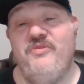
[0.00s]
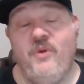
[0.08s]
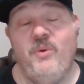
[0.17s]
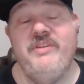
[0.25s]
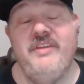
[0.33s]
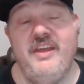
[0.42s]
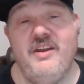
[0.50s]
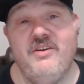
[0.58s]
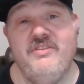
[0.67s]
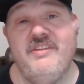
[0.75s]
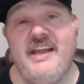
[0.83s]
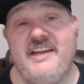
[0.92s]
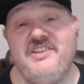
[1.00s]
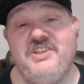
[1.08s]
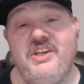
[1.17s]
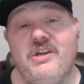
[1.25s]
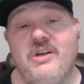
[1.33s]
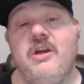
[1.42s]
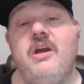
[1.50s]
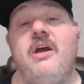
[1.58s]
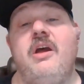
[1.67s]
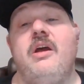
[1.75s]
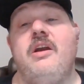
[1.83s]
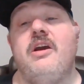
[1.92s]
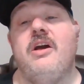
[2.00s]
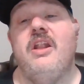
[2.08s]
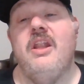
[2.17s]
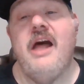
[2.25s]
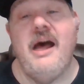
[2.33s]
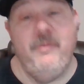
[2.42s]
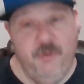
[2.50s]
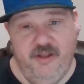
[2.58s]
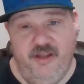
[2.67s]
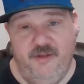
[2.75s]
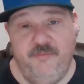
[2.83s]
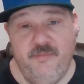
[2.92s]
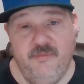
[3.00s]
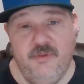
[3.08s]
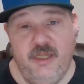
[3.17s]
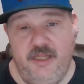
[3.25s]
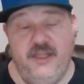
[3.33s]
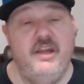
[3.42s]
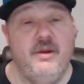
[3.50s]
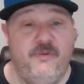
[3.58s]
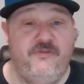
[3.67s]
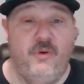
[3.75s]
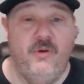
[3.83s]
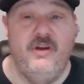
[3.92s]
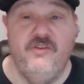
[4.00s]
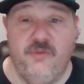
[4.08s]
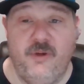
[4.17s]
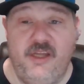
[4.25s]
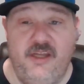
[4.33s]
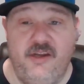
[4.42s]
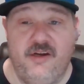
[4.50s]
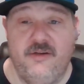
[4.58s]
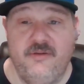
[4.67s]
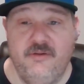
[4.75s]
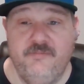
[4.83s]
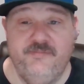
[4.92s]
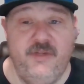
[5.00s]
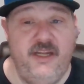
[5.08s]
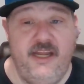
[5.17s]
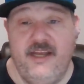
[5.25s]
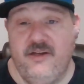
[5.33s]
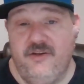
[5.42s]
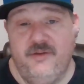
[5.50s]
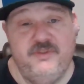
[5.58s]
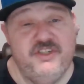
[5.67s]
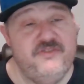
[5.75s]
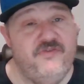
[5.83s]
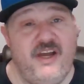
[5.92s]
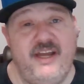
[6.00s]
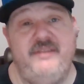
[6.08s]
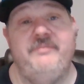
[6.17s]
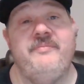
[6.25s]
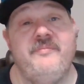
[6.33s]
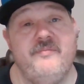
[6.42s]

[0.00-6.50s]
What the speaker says: fourth hitters last year clobbered him, and the year before in his rookie year, he handled him just fine.